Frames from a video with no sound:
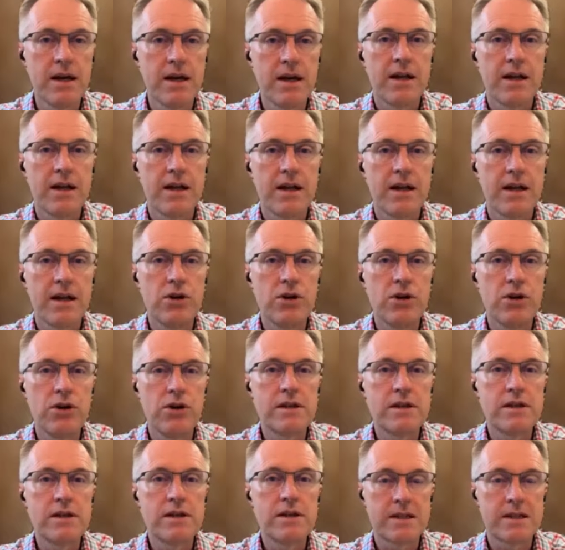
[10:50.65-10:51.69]
They use
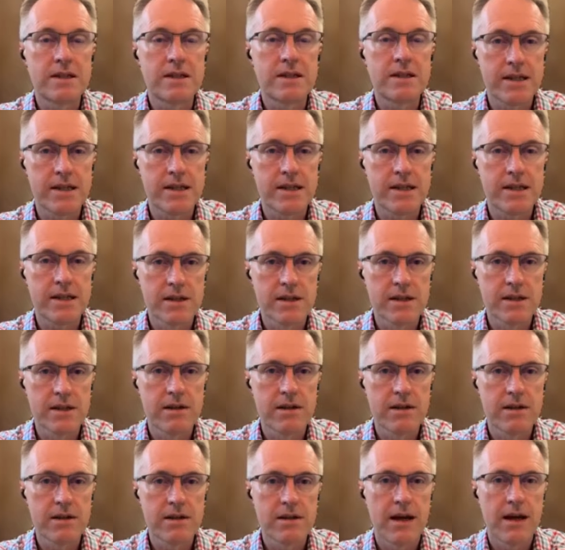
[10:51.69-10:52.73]
different systems.
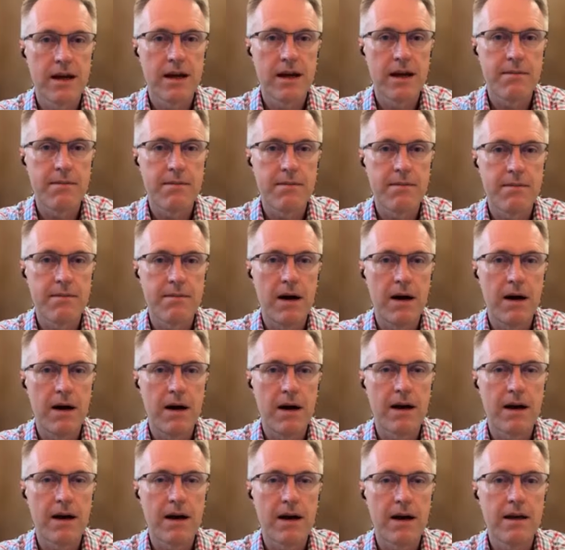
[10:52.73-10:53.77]

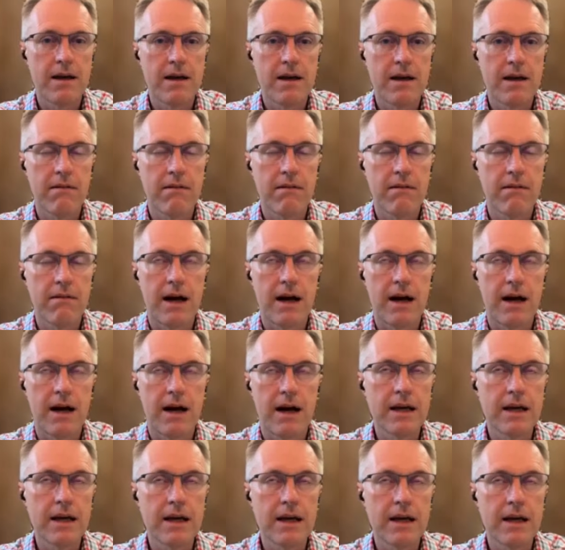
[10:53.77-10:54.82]
I think
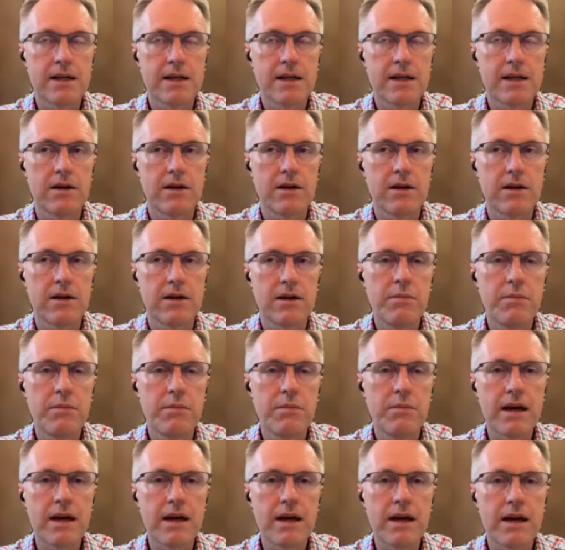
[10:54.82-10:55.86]
it will be
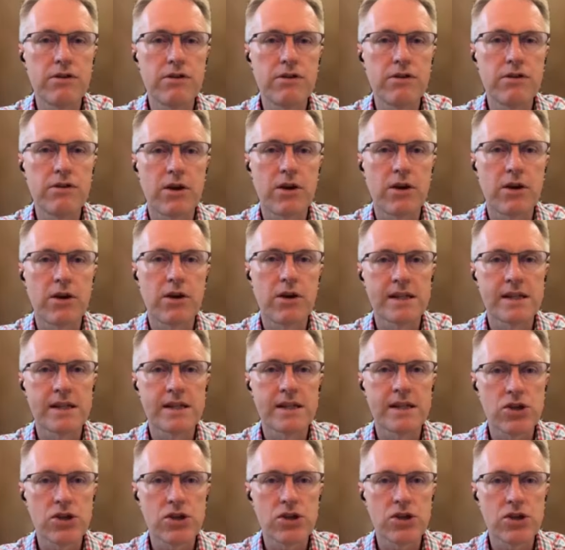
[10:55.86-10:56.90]
rare to find
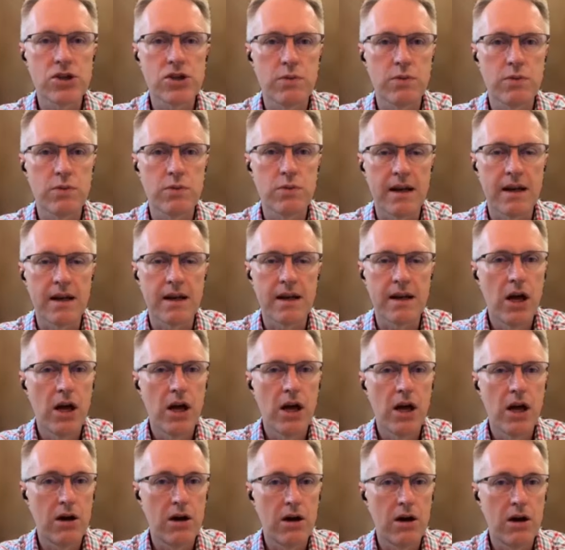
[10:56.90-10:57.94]
organizations where
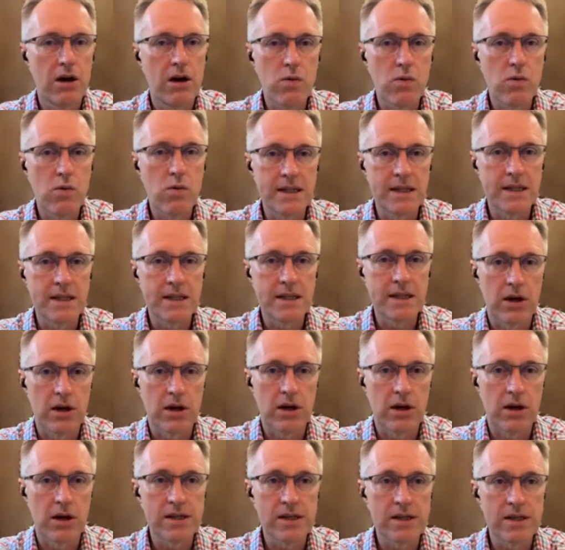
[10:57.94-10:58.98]
only one
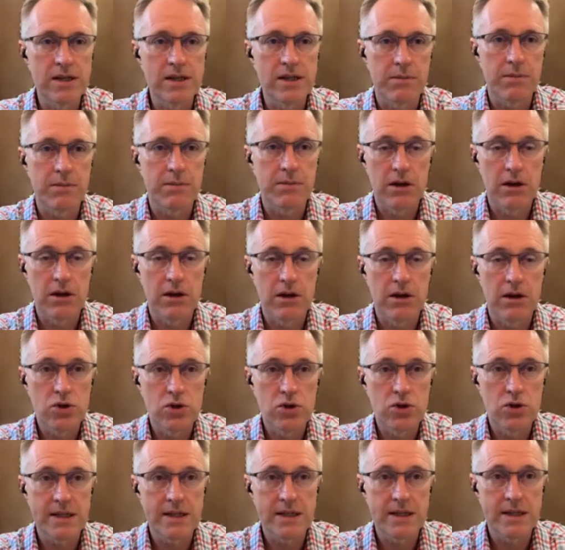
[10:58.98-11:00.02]
technology is adopted, large
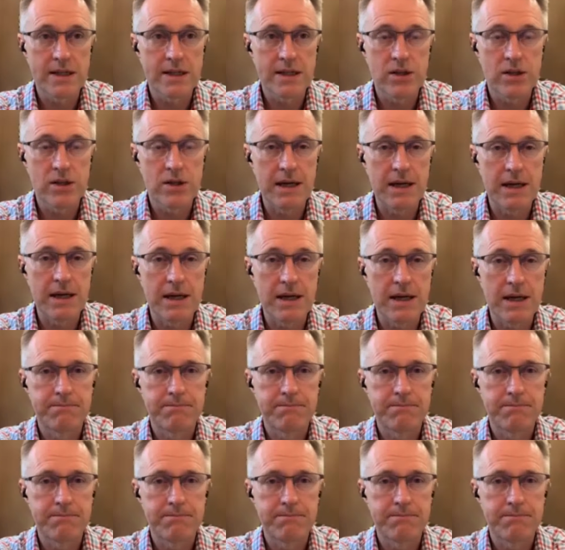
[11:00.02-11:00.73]
organizations, I mean.